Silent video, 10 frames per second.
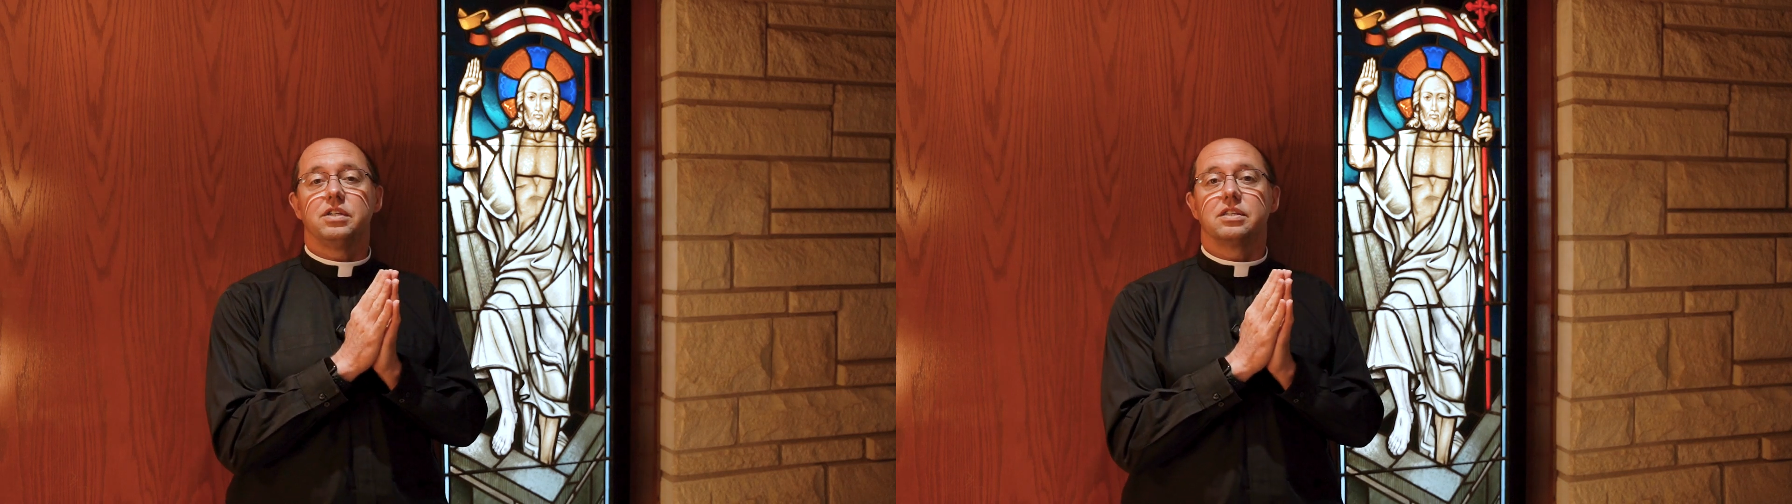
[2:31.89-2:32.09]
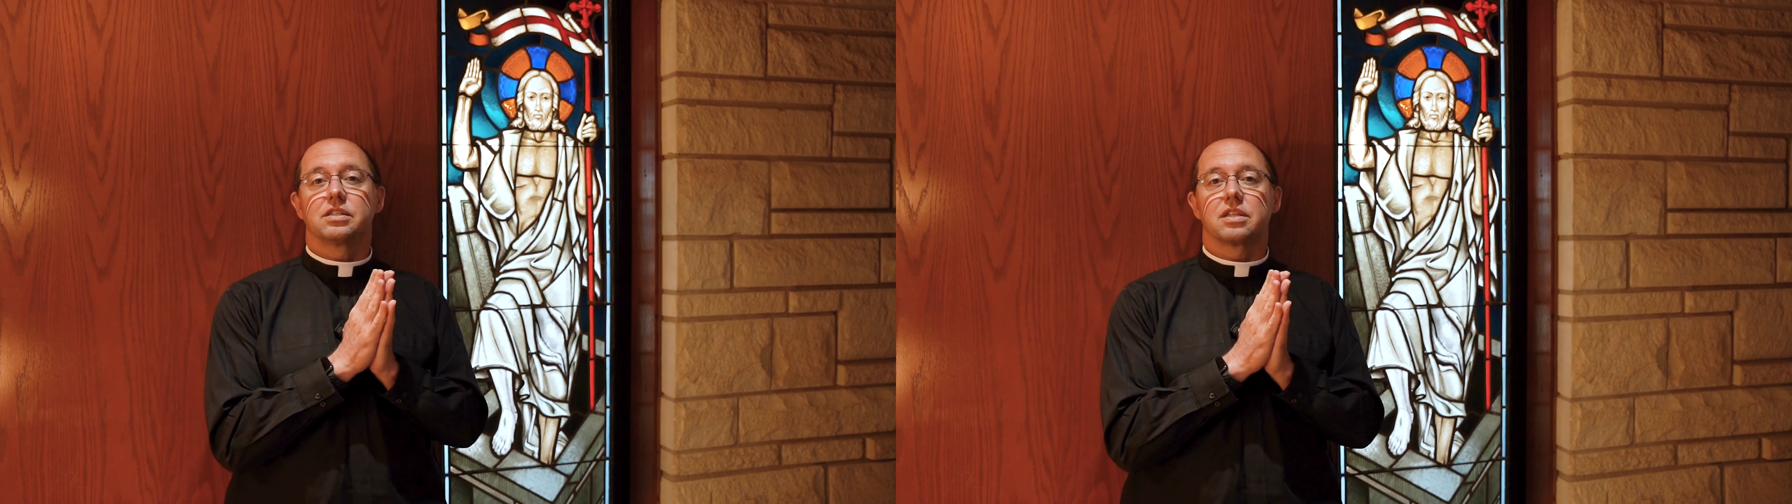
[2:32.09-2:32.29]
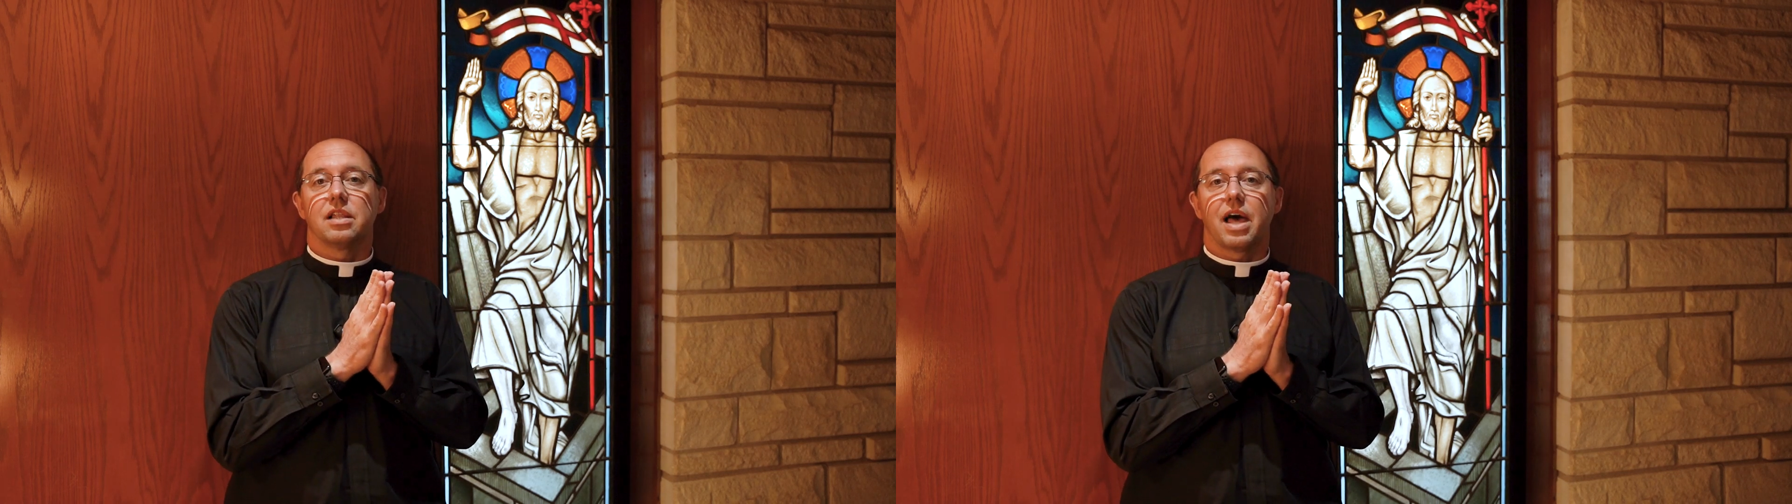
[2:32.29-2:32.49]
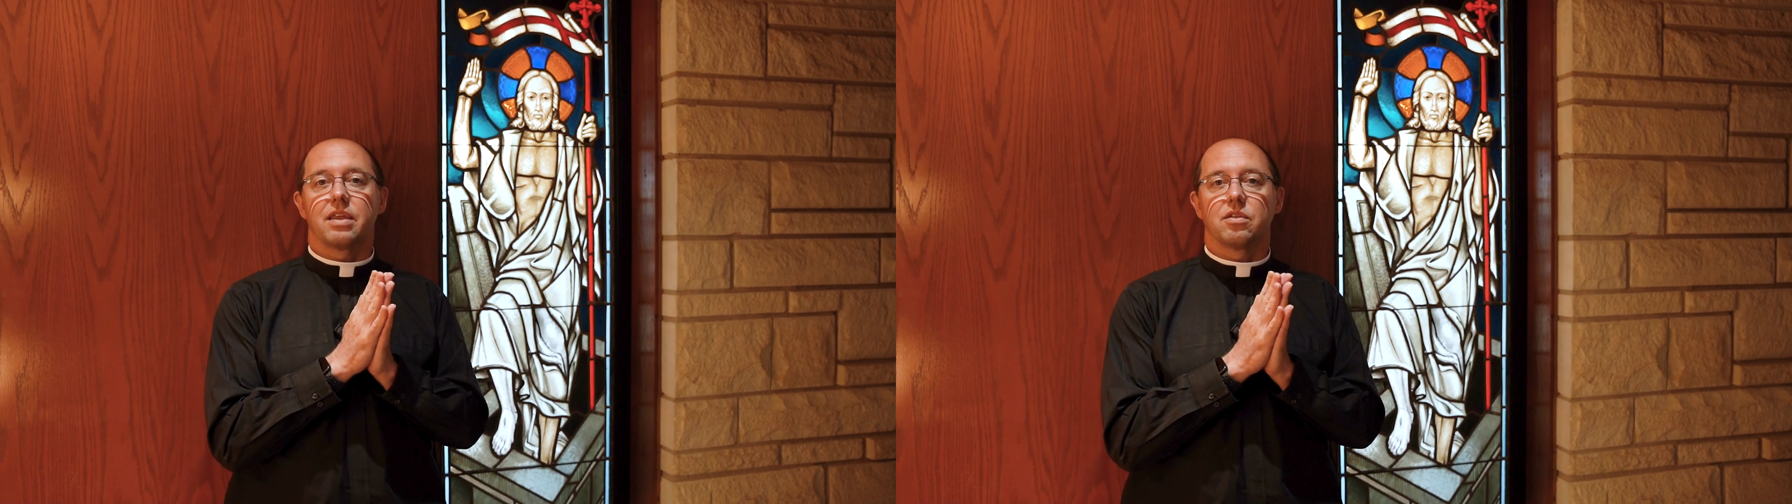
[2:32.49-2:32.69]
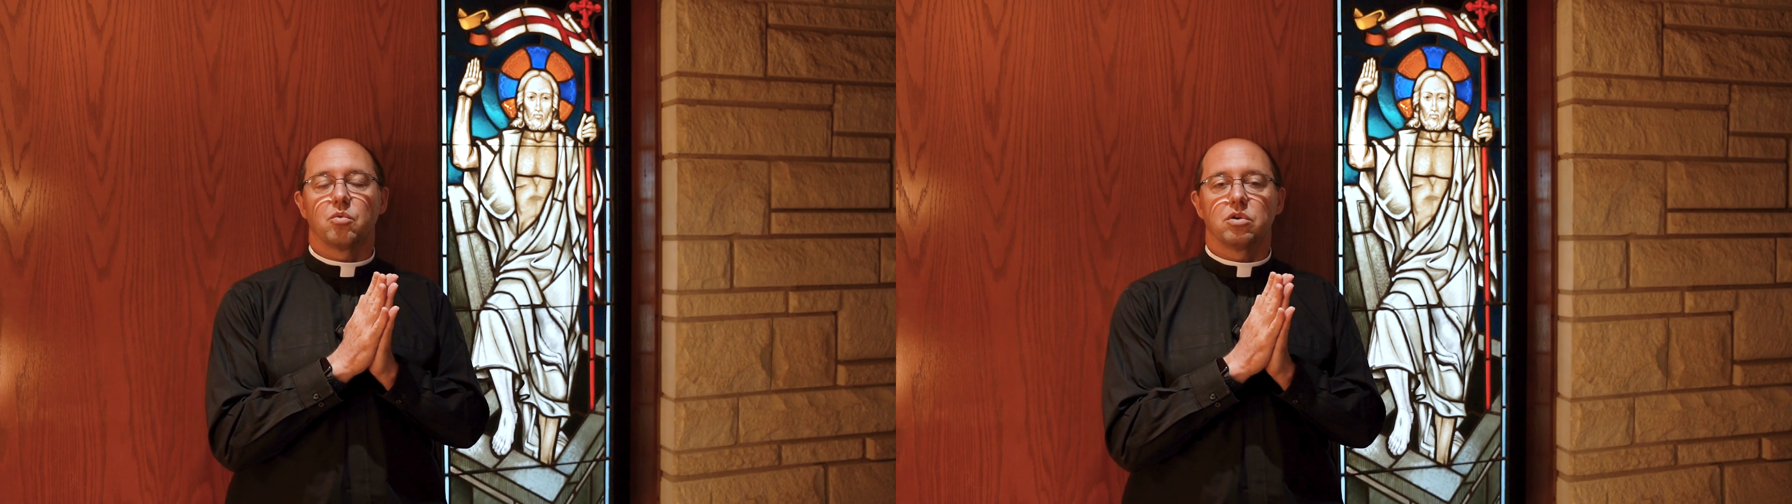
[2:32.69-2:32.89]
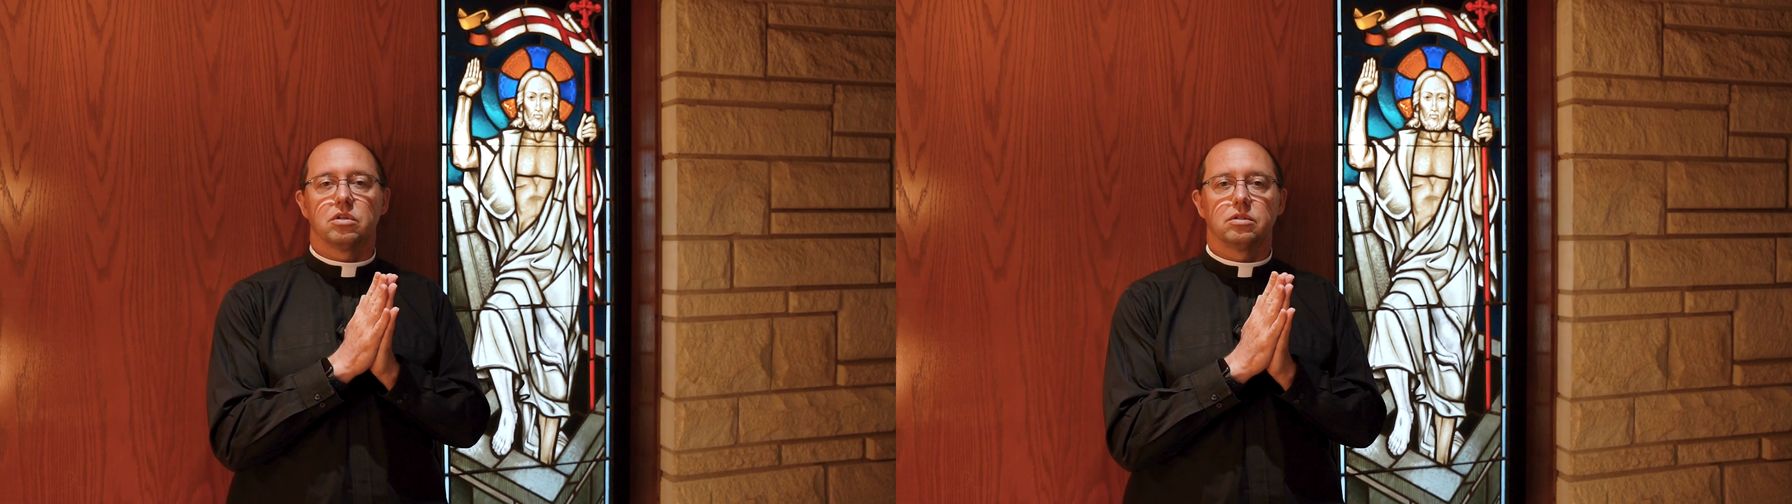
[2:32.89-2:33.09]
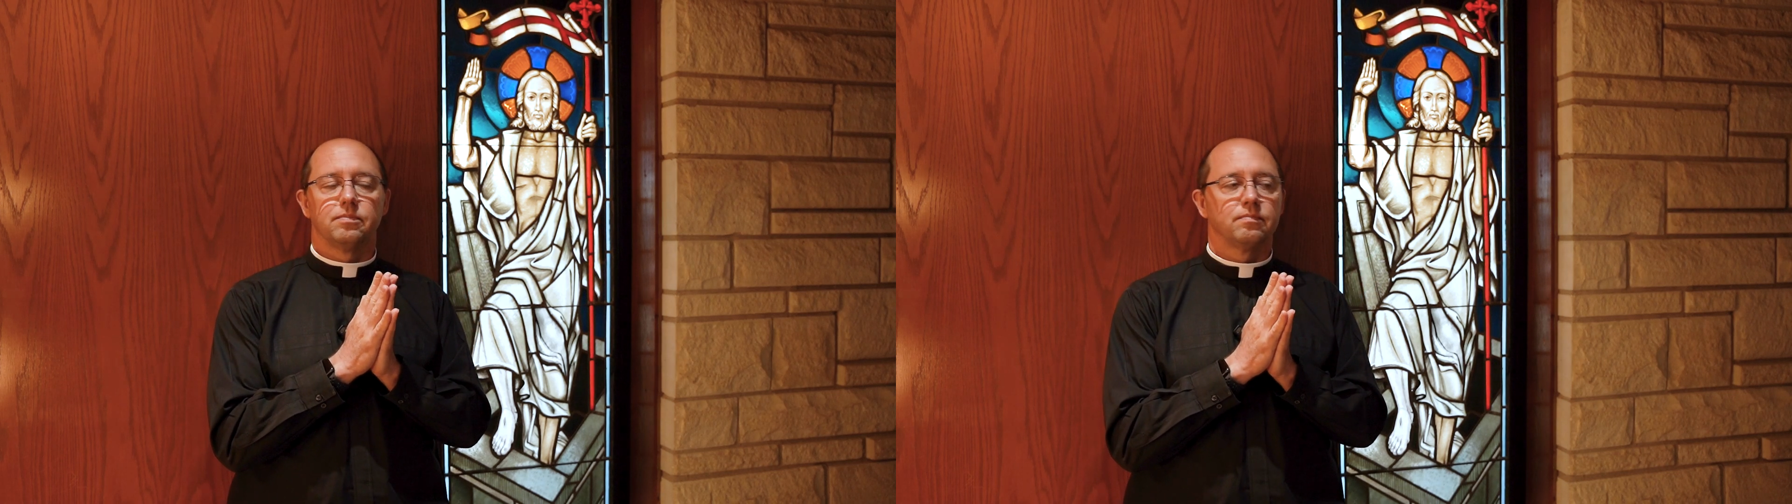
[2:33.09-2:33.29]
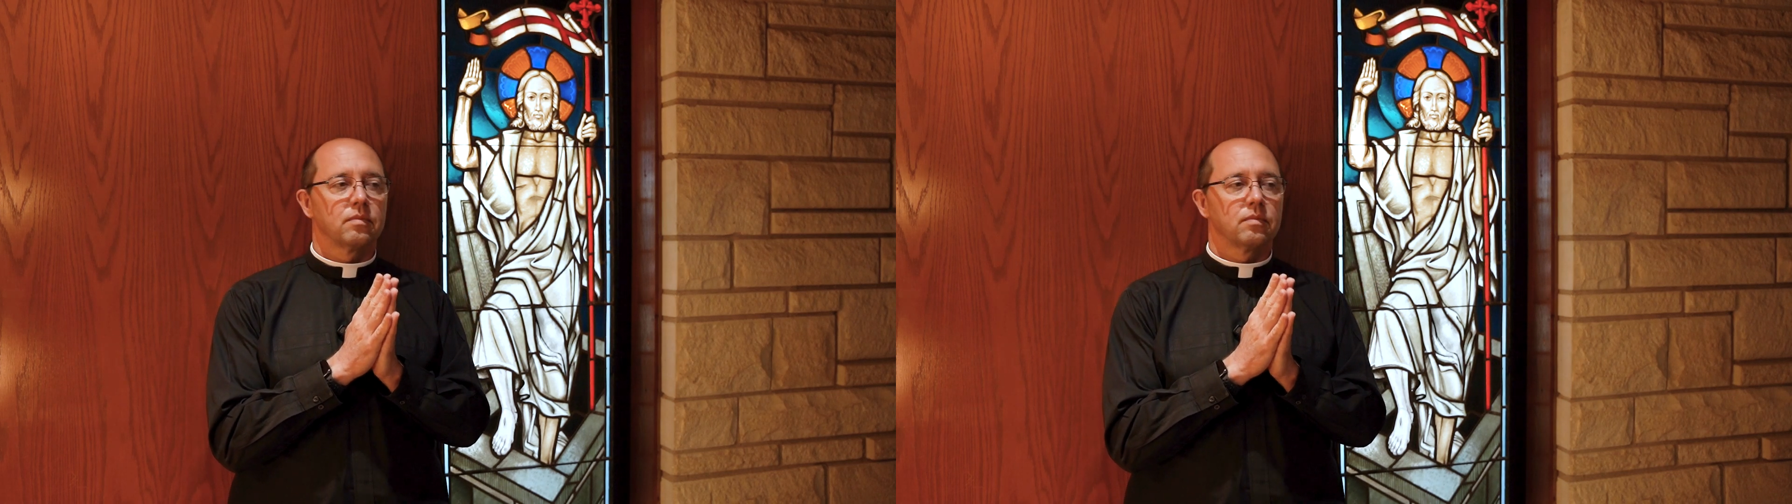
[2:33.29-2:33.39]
Jesus, the light of the world.